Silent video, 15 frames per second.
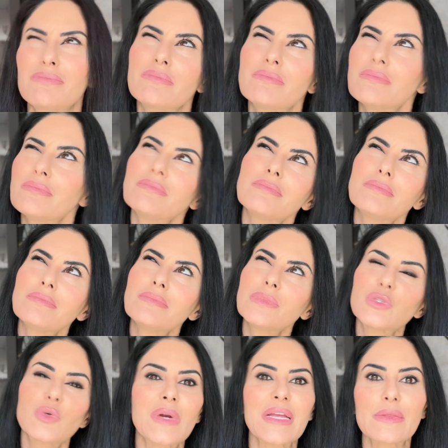or
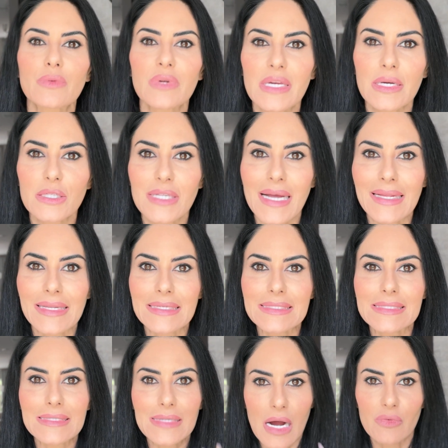23 years at
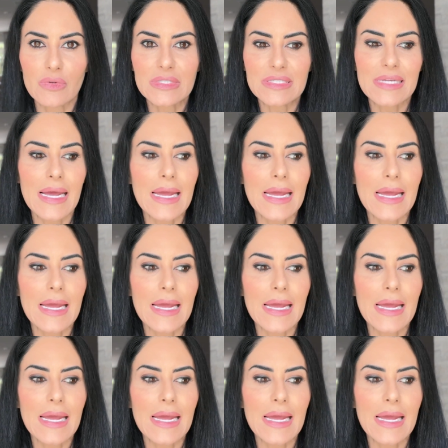least, I would